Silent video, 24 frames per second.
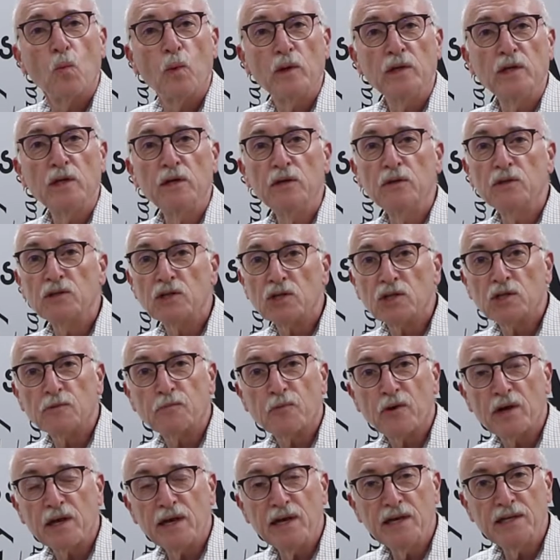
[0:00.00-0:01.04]
When you use a
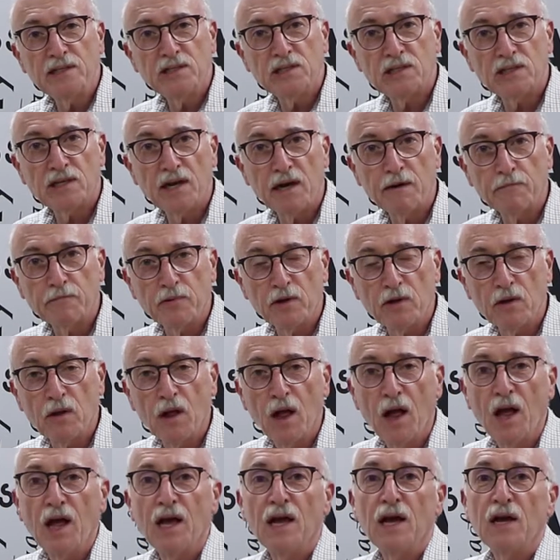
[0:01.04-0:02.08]
spring hinge
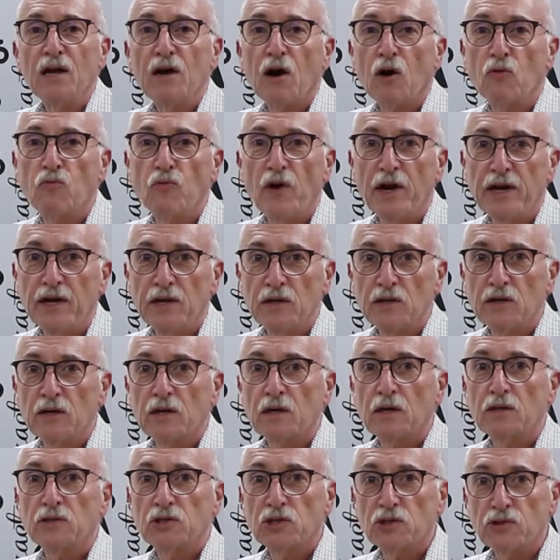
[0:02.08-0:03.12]
temple, a
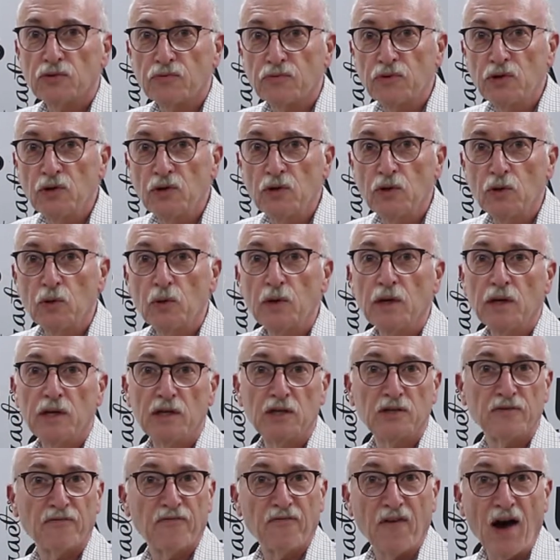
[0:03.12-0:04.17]
regular screw
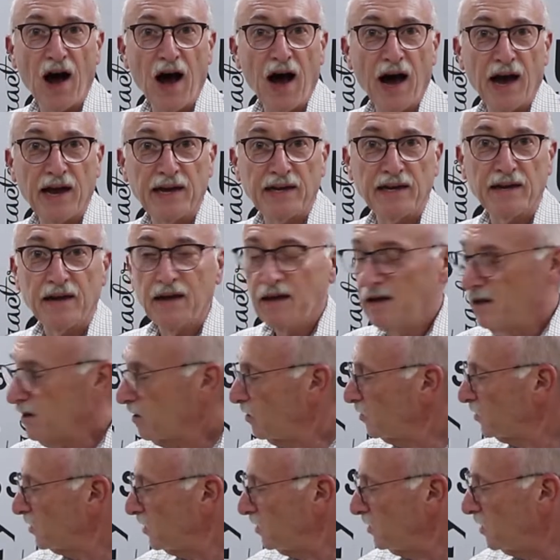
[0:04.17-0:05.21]
is fine
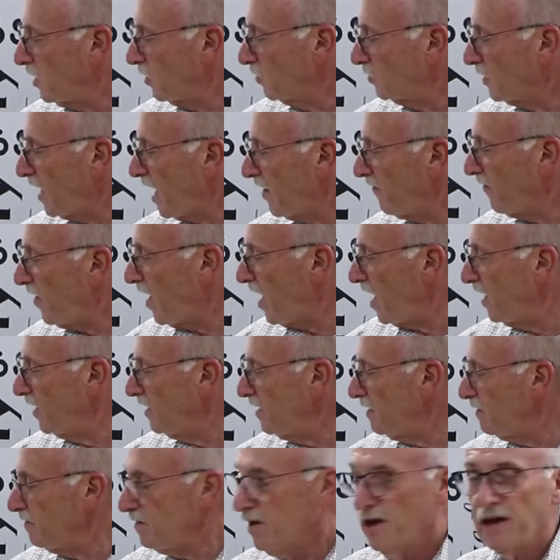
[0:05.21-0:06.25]
because they don't have
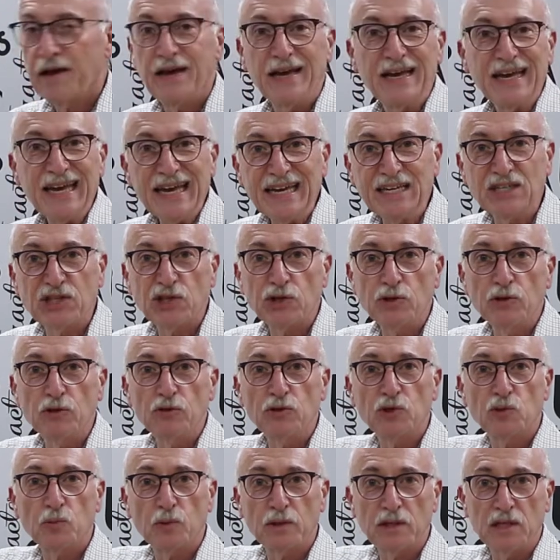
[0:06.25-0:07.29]
any
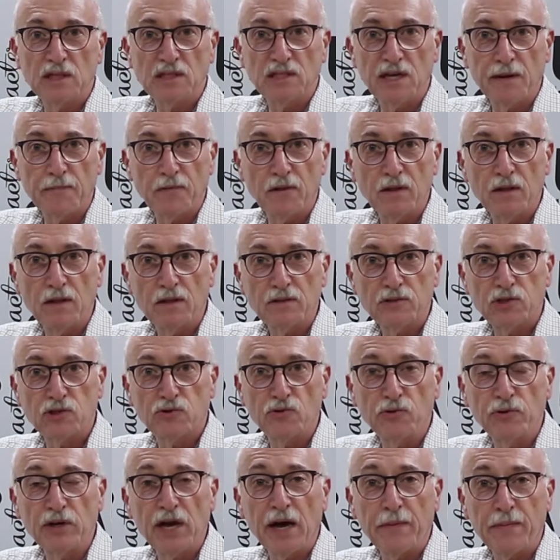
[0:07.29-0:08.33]
issues with the temple
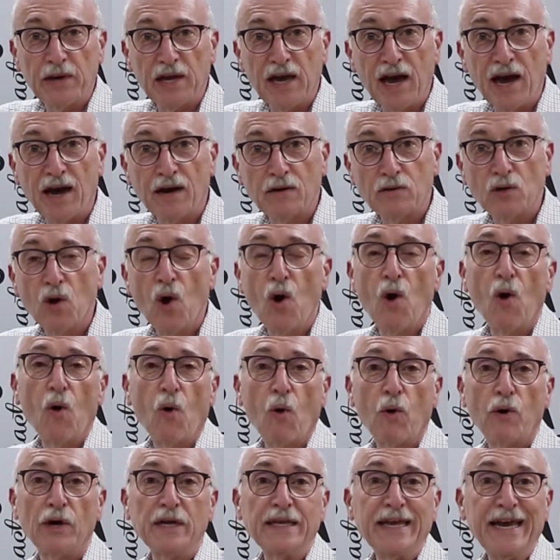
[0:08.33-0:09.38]
screw coming out
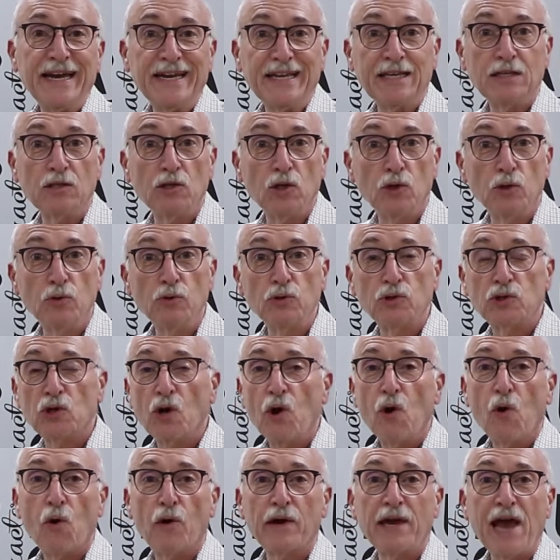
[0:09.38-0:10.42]
or it getting loose
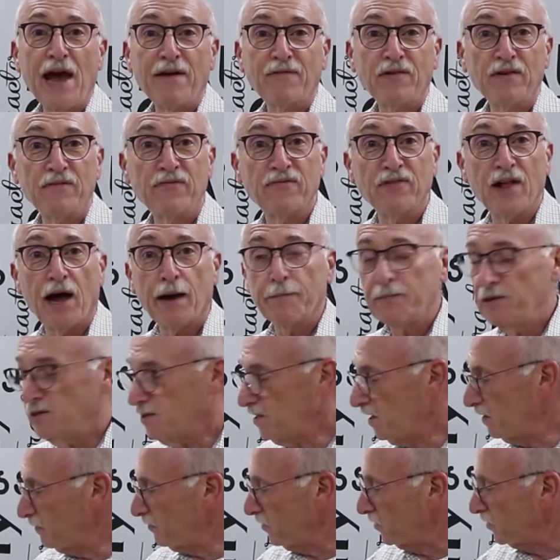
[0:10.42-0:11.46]
or having floppy
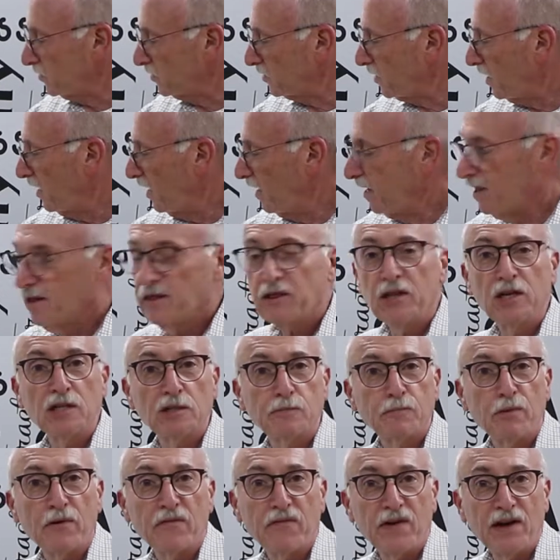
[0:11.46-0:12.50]
temples. This
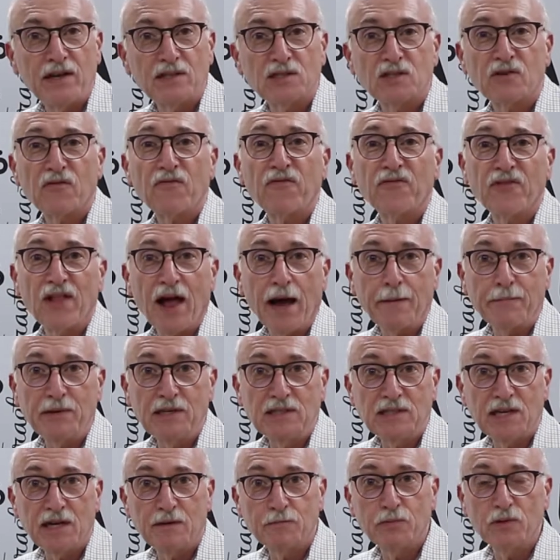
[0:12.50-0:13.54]
prevents floppy
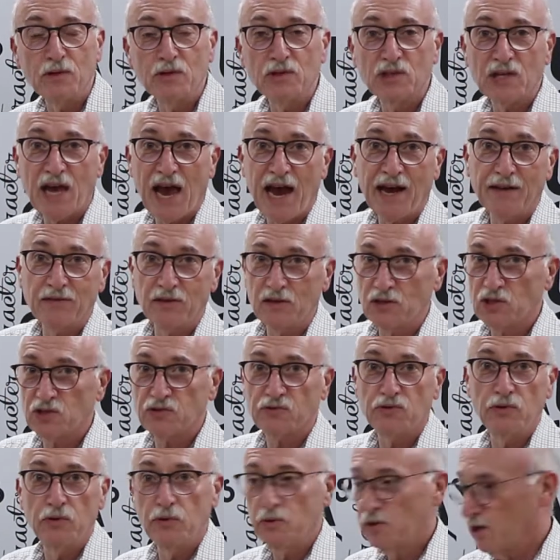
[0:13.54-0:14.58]
temples and the
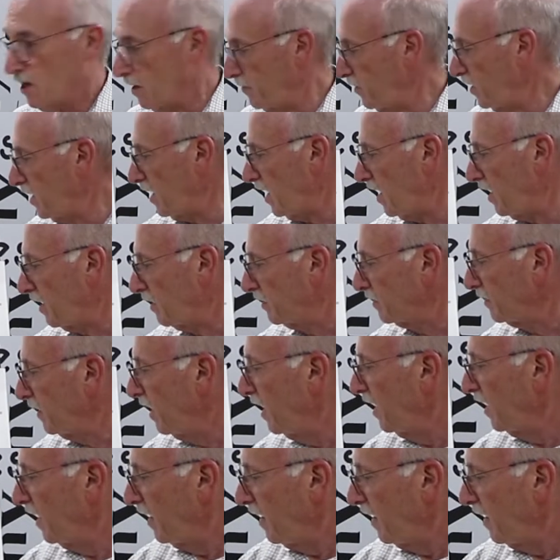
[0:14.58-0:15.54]
screw coming out.